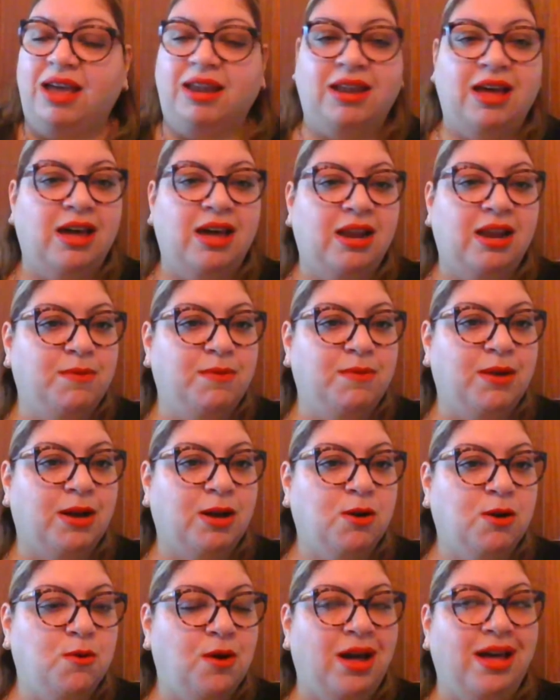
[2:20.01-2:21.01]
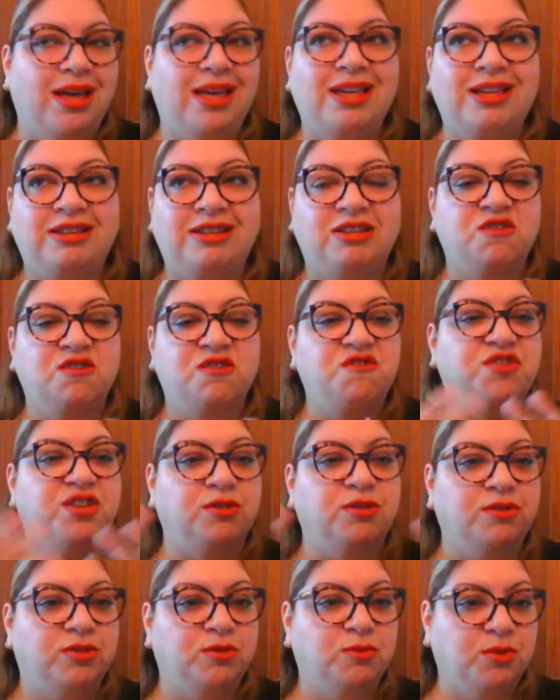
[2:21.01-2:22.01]
and Jarabacoa is
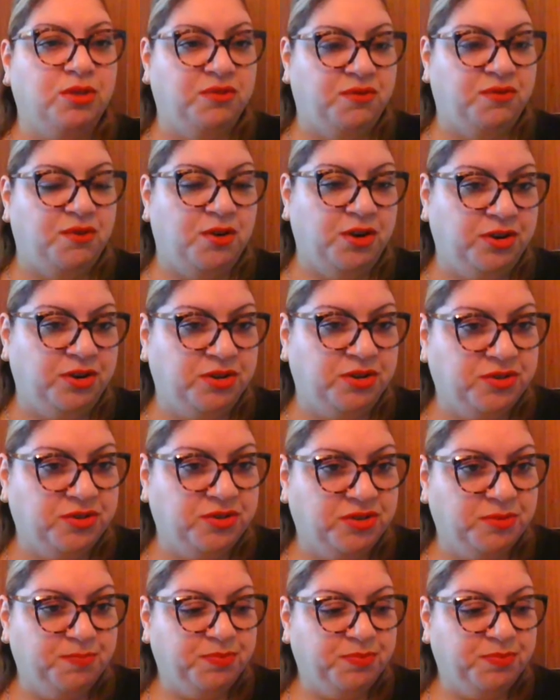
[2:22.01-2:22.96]
filled with foreigners.